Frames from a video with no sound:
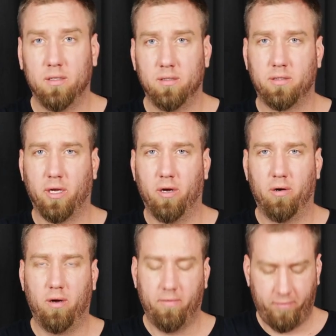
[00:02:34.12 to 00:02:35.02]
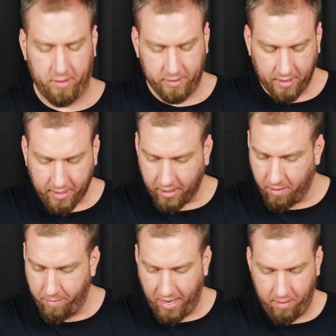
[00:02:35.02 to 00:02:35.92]
So for socket
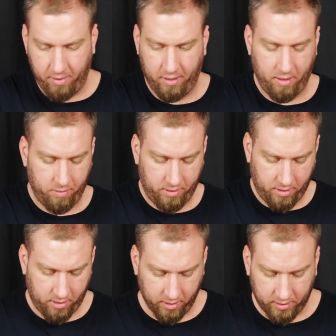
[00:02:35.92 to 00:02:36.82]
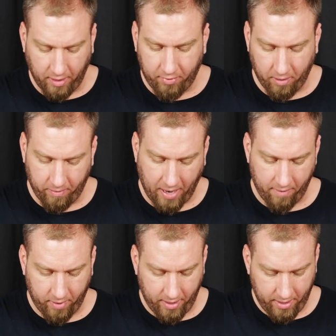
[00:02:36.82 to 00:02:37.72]
compatibility with the stuff that we have
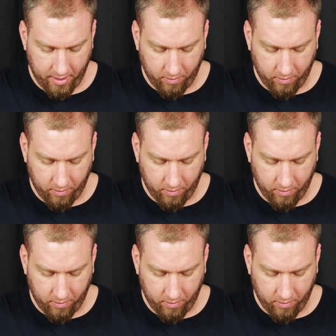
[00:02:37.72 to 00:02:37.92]
right here,